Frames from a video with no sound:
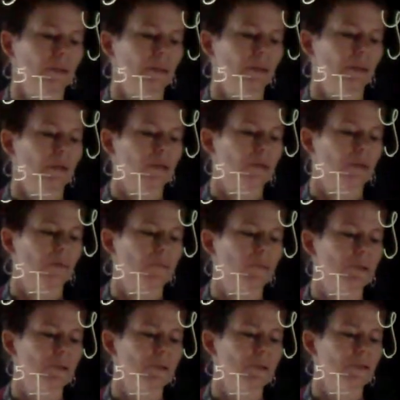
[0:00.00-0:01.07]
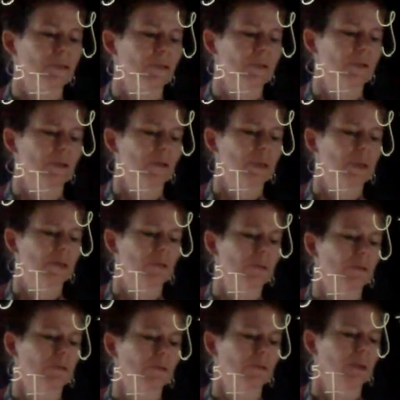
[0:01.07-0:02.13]
Actually, I'm just going
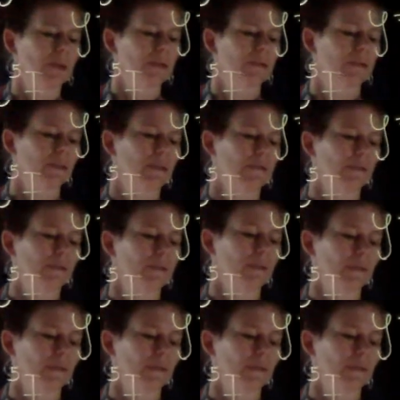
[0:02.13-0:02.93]
to erase this.